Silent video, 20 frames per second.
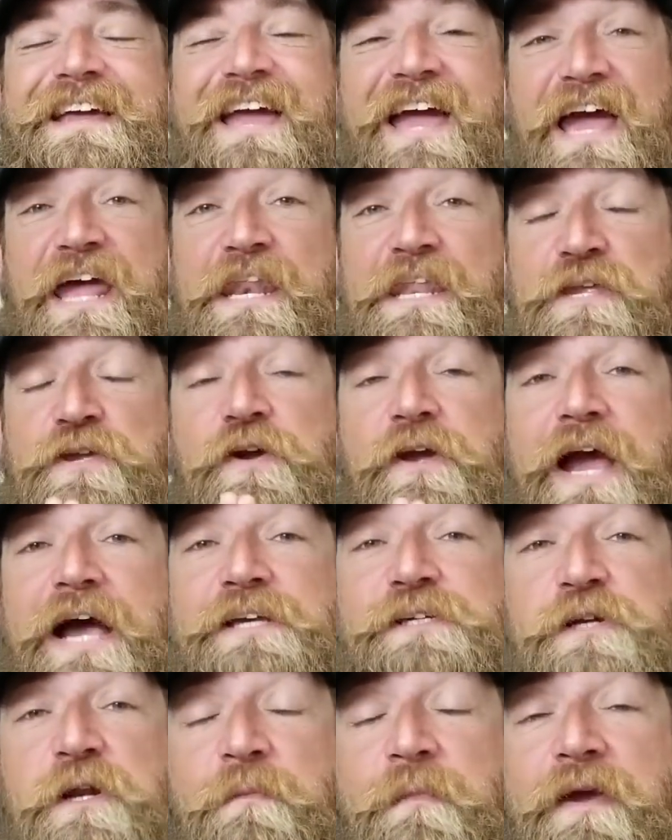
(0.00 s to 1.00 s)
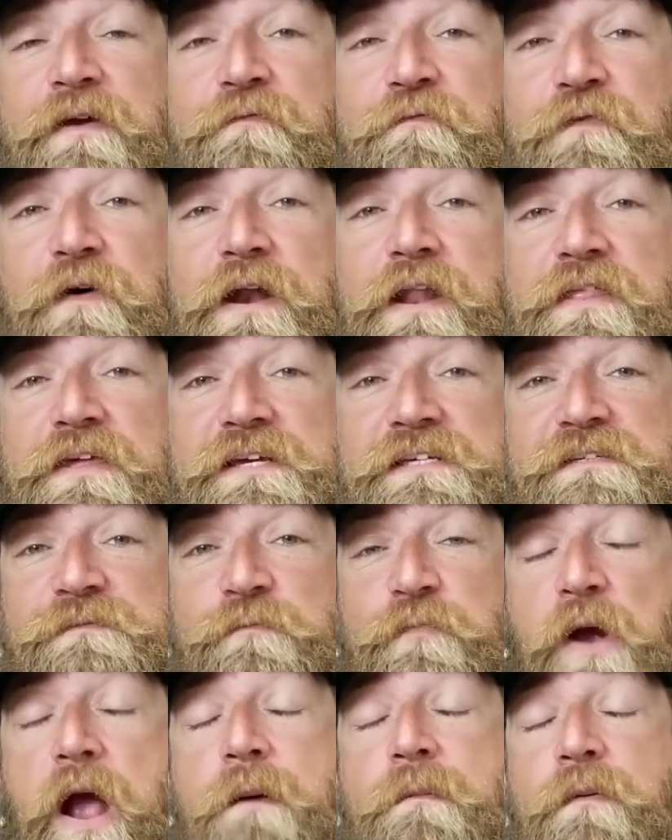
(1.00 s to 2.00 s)
and you guys are going to make fun of this
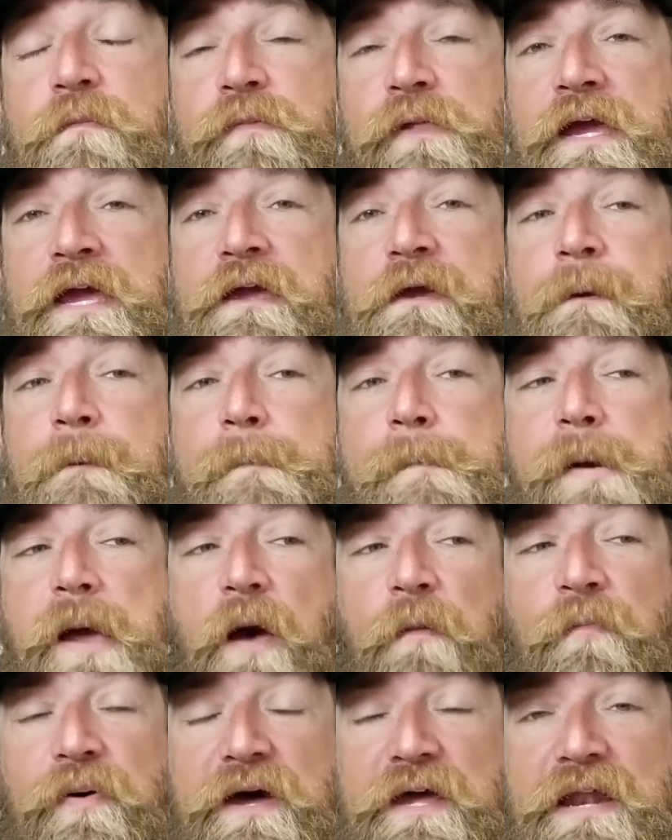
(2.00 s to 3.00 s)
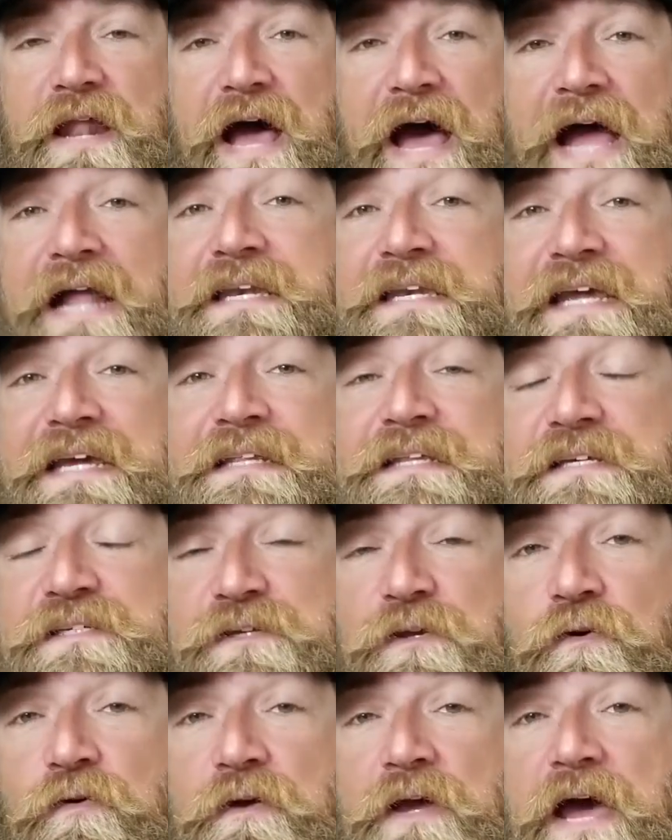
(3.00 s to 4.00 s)
probably, but I dig this
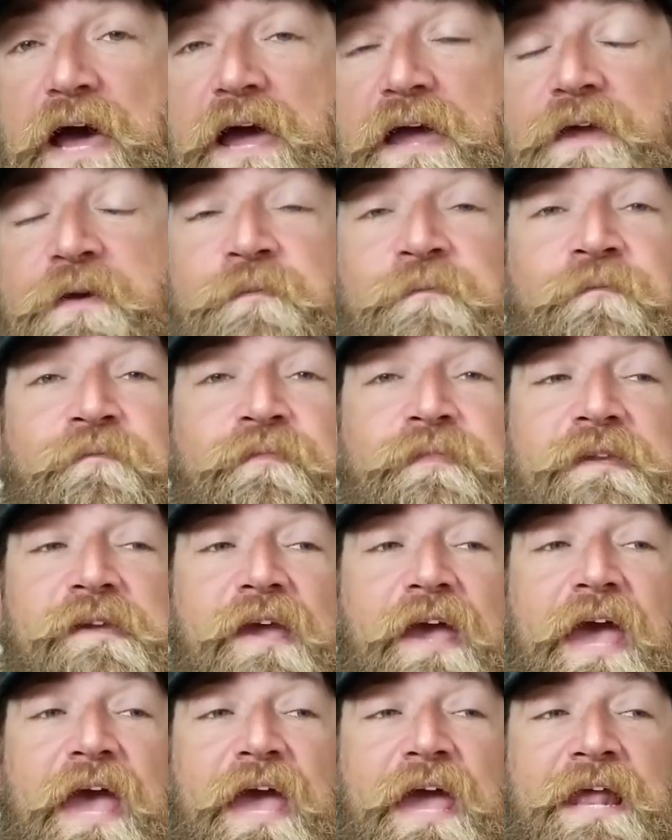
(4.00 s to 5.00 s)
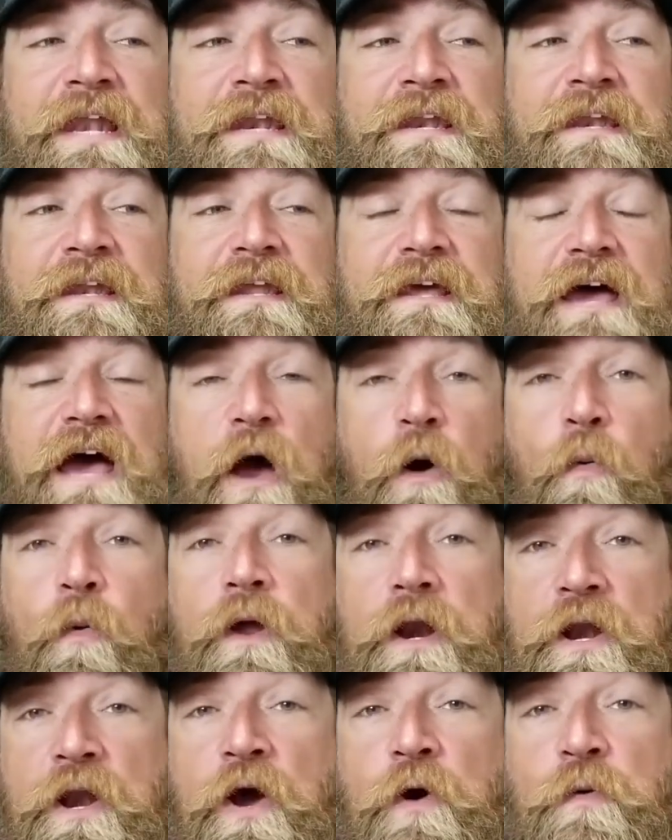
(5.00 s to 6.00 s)
little guy and I
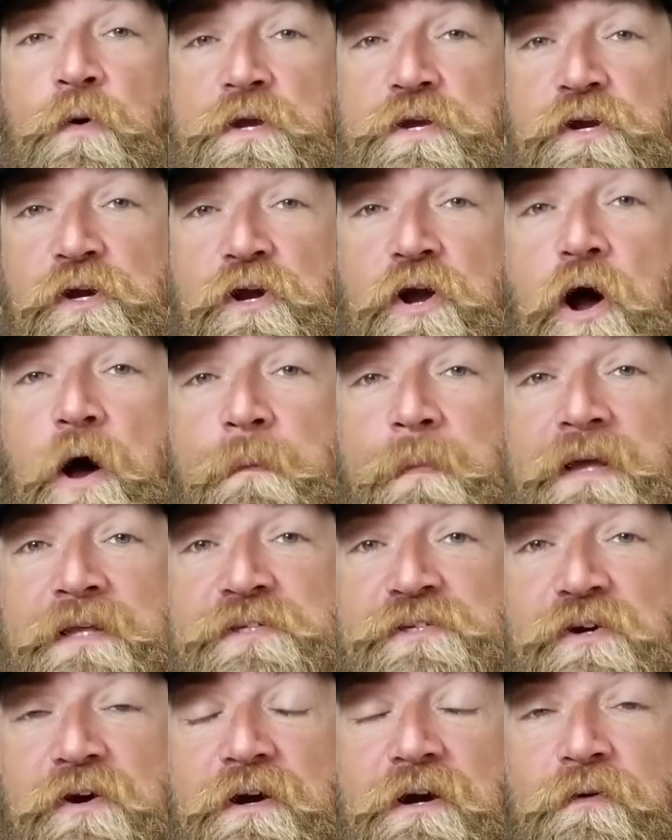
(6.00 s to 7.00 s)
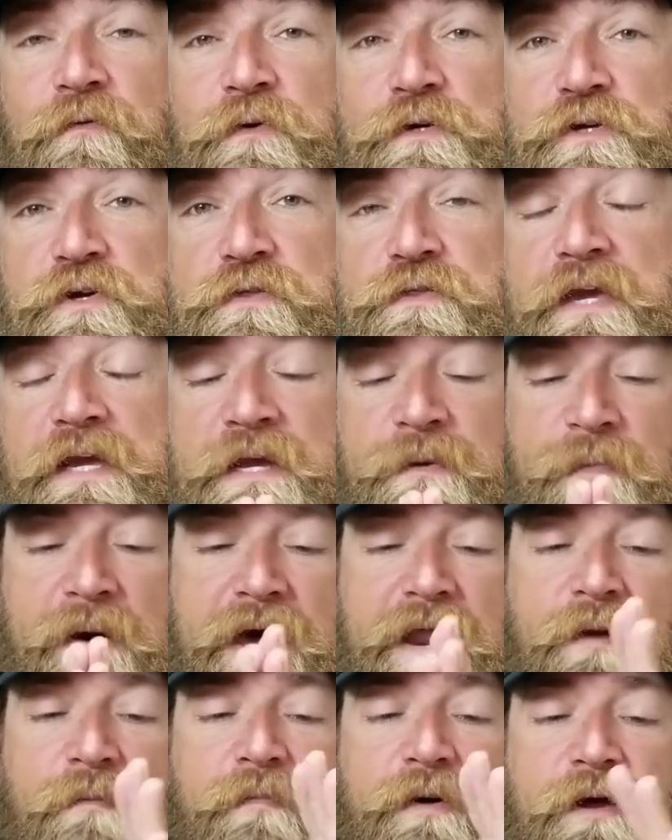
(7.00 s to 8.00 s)
want to know what your comments are, what you think
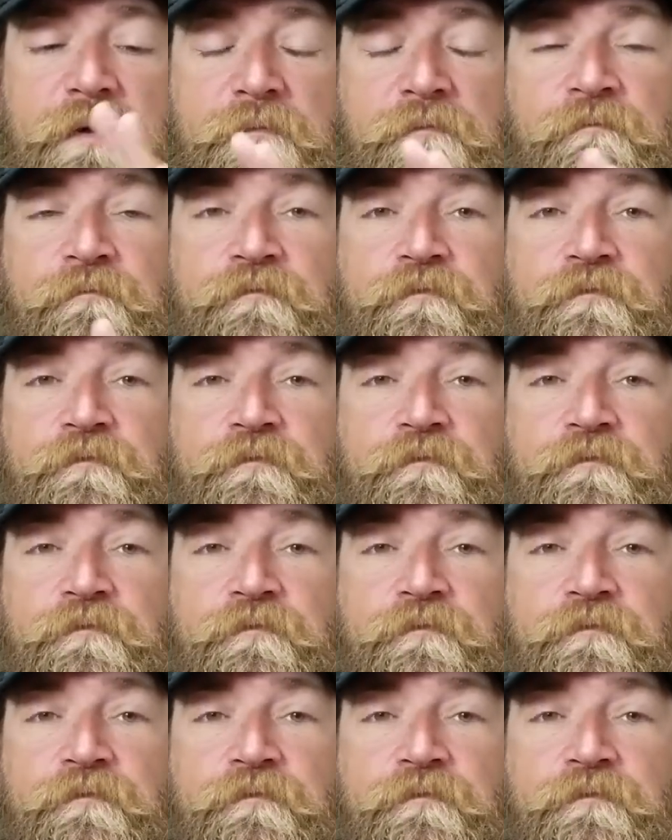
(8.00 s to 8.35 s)
about it, but